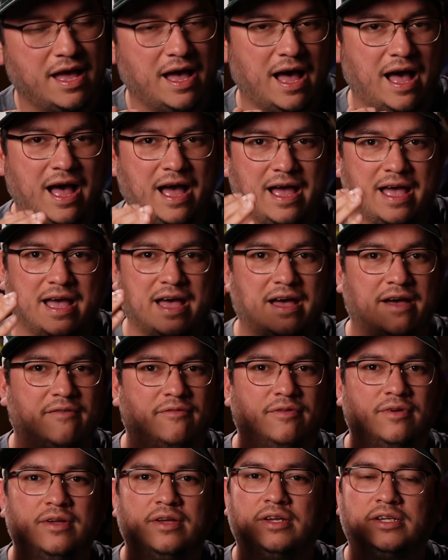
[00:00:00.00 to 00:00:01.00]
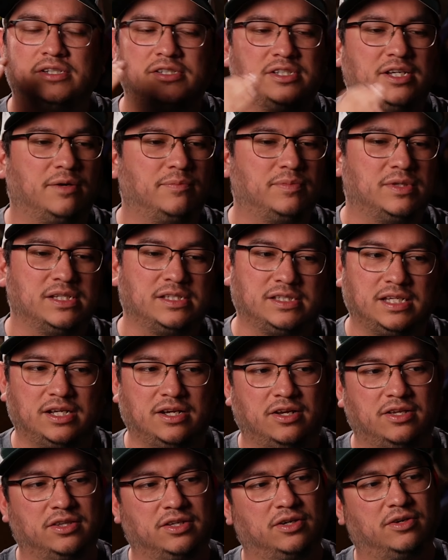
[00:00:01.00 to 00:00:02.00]
I have dumped this
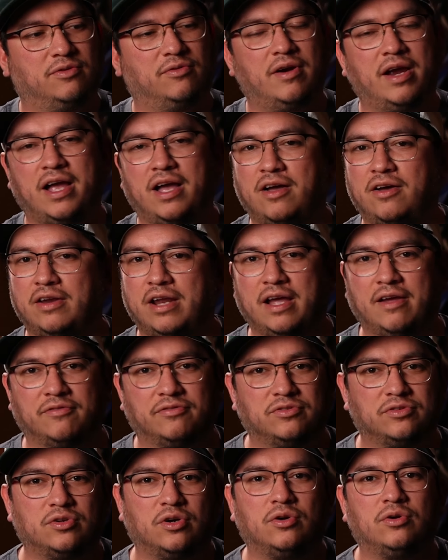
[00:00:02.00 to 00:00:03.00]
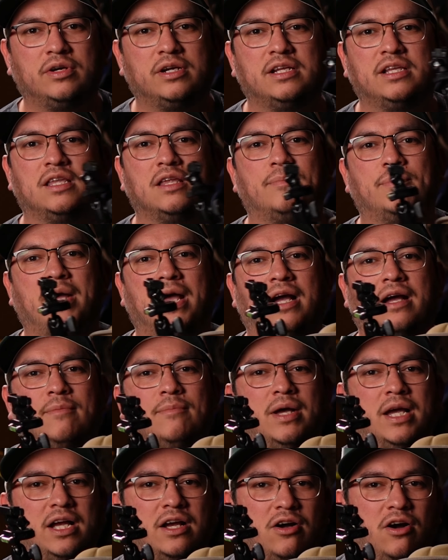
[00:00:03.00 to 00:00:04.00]
thing on the ground. I have thrown it in the back of
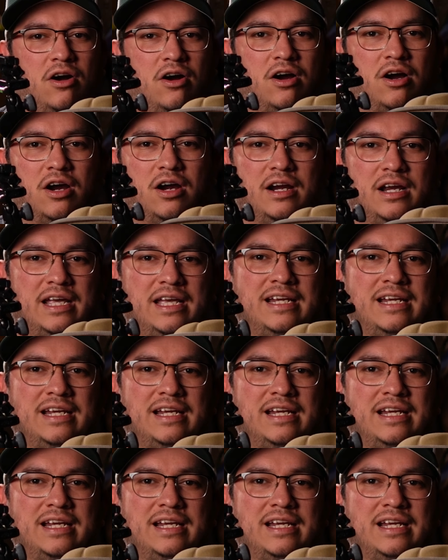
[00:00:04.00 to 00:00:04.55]
my car.